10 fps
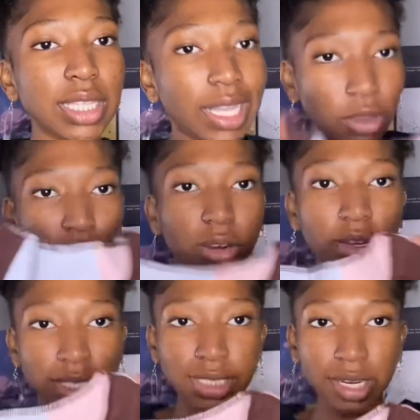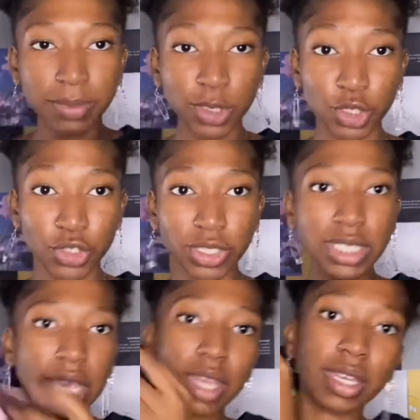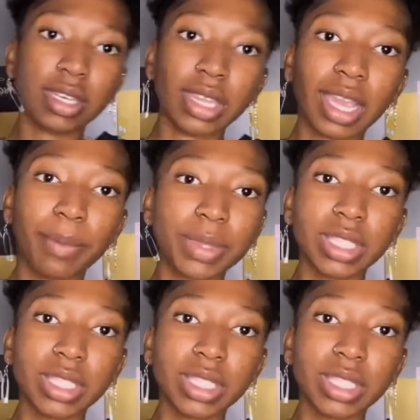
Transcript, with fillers: like a lot of these types of shirts and they come in